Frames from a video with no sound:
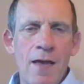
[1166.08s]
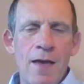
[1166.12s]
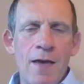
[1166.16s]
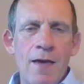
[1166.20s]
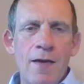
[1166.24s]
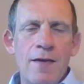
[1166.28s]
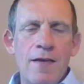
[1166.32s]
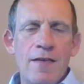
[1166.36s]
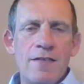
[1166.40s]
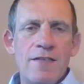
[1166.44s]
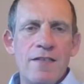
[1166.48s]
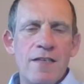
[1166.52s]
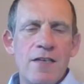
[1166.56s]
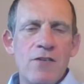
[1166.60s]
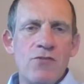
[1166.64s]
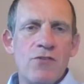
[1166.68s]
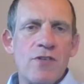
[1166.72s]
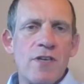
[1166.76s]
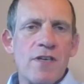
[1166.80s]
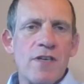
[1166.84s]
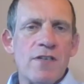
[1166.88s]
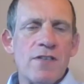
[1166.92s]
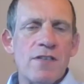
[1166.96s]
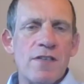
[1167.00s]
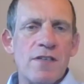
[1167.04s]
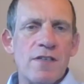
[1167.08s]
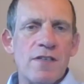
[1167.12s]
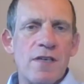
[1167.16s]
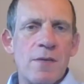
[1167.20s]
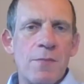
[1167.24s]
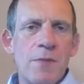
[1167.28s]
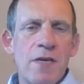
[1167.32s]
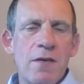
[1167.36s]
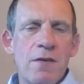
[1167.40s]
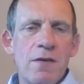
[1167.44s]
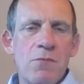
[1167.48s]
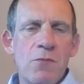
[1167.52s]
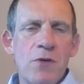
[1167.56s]
This is interesting, isn't it? I
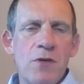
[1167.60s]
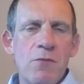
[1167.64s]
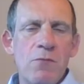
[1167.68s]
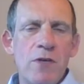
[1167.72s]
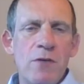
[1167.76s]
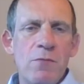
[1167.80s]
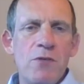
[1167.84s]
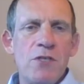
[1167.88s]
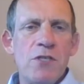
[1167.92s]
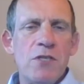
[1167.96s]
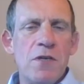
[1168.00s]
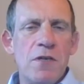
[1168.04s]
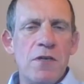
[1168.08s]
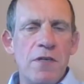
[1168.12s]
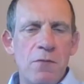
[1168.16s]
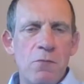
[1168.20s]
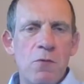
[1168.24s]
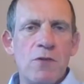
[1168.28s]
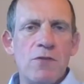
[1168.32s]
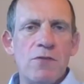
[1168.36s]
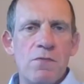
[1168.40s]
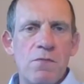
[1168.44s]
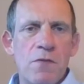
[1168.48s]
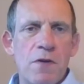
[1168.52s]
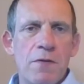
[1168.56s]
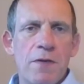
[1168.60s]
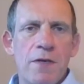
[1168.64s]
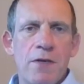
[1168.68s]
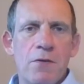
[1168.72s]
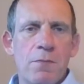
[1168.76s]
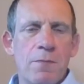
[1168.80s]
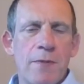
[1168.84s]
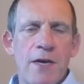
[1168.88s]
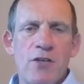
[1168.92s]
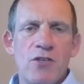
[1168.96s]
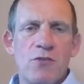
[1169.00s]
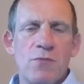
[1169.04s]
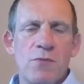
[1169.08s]
mean, we certainly want very good
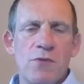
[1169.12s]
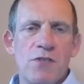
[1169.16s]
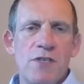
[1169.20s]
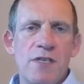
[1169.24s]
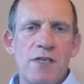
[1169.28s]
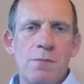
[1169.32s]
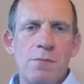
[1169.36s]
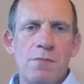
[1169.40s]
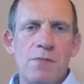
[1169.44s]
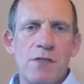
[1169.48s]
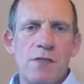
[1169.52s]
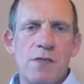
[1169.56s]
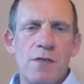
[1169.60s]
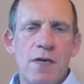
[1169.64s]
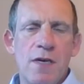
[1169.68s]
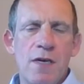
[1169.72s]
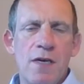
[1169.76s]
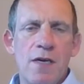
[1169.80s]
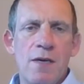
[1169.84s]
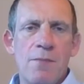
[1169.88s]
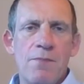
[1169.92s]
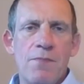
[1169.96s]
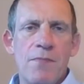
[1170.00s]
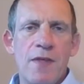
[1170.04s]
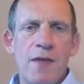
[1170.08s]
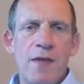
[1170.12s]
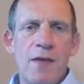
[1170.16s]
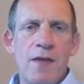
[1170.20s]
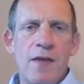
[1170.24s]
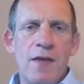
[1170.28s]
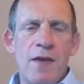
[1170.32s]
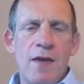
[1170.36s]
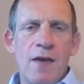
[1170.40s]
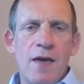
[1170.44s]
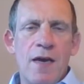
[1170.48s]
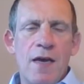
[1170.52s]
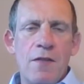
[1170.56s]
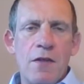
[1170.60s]
management teams. And
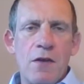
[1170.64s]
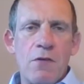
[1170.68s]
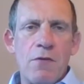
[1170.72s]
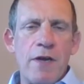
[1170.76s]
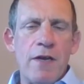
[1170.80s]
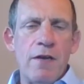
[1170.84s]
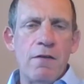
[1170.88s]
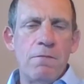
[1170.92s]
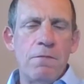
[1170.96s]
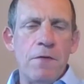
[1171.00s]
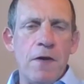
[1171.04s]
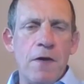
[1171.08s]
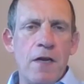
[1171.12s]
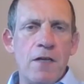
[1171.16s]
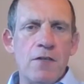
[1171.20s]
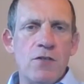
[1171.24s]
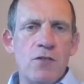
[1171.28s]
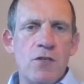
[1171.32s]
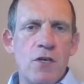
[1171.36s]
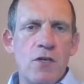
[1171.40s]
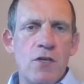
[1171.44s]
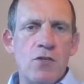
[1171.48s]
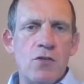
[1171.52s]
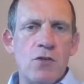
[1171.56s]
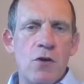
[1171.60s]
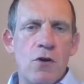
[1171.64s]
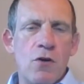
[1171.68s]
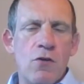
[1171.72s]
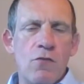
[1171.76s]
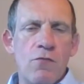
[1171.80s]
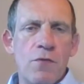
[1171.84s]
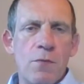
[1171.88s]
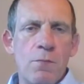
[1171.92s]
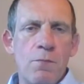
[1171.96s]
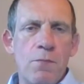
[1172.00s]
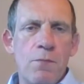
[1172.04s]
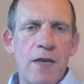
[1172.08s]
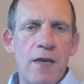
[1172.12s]
the great advantage of
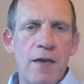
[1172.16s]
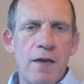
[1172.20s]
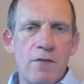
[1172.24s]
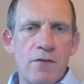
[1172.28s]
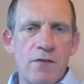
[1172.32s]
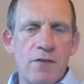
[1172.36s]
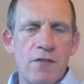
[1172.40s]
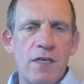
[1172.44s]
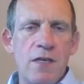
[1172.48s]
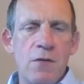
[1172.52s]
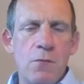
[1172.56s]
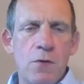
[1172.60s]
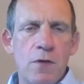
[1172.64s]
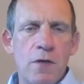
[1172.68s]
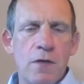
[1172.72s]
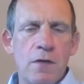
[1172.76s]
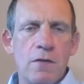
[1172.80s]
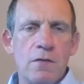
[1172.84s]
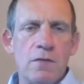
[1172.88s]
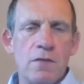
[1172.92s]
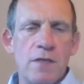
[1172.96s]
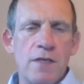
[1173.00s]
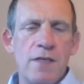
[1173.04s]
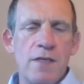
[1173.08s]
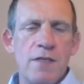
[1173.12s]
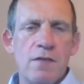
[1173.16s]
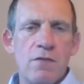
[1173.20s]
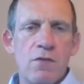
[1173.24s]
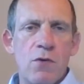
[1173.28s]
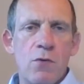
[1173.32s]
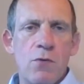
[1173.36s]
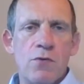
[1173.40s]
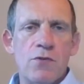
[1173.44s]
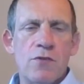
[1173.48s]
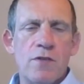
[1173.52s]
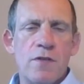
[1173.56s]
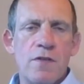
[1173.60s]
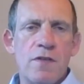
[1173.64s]
the PLC world is, of
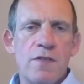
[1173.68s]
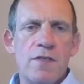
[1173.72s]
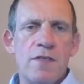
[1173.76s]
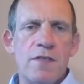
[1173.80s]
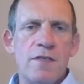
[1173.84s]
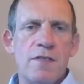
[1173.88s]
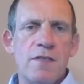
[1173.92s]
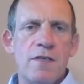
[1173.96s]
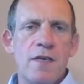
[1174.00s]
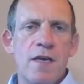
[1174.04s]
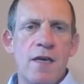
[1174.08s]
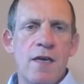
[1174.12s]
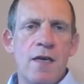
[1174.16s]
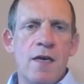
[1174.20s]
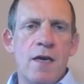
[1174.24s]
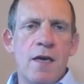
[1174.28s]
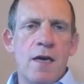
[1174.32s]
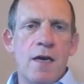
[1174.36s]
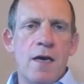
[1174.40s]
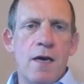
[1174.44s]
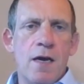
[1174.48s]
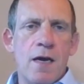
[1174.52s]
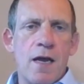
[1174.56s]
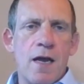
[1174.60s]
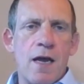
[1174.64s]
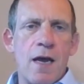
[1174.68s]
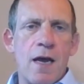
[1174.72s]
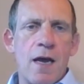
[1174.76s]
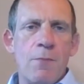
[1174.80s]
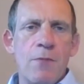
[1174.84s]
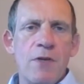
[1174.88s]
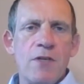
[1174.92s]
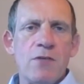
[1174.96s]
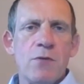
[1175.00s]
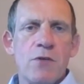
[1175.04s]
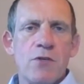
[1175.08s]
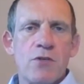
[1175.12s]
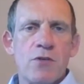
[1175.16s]
course, that this is
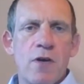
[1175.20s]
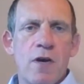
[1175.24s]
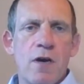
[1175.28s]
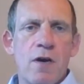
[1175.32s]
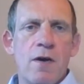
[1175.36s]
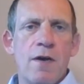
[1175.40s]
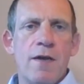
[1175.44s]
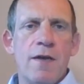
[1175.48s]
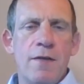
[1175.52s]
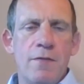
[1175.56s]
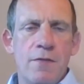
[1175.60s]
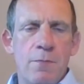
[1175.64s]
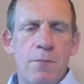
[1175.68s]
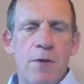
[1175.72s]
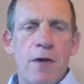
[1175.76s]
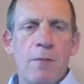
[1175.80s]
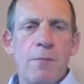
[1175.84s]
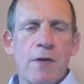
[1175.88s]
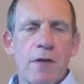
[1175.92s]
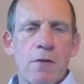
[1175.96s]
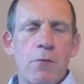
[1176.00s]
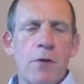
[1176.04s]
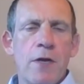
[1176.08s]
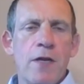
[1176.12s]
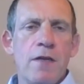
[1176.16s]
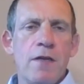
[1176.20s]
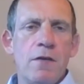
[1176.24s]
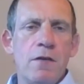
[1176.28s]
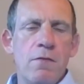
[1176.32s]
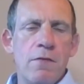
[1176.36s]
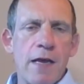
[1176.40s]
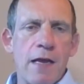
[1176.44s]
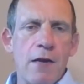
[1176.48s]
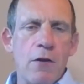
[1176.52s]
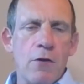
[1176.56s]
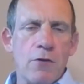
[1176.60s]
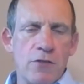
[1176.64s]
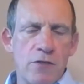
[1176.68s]
companies which are in the public arena. You
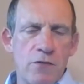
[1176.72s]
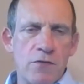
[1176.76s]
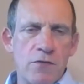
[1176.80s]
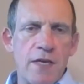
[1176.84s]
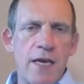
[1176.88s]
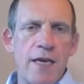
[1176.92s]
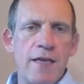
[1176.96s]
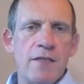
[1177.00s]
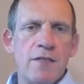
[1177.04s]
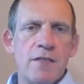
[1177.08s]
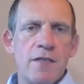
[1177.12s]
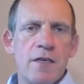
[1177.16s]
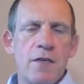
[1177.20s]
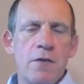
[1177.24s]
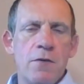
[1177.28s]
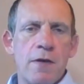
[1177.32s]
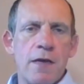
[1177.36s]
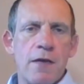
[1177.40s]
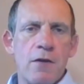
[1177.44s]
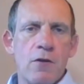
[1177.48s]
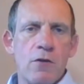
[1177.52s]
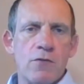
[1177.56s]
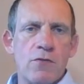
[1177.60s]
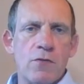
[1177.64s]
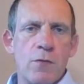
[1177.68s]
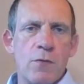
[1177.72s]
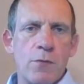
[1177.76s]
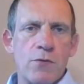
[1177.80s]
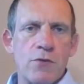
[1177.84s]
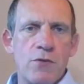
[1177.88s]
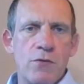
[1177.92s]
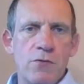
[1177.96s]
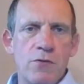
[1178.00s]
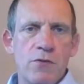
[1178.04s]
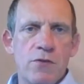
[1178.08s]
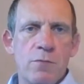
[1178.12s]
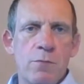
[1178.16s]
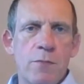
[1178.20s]
get lots of data, you get lots of
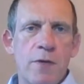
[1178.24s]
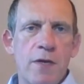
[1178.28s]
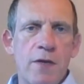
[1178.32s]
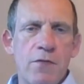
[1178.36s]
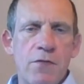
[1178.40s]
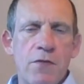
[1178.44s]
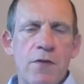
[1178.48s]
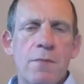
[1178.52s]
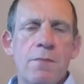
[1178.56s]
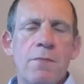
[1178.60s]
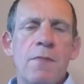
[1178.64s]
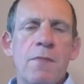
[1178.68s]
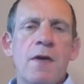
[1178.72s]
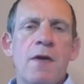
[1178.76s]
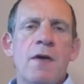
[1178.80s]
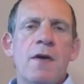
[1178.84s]
opportunity to meet them,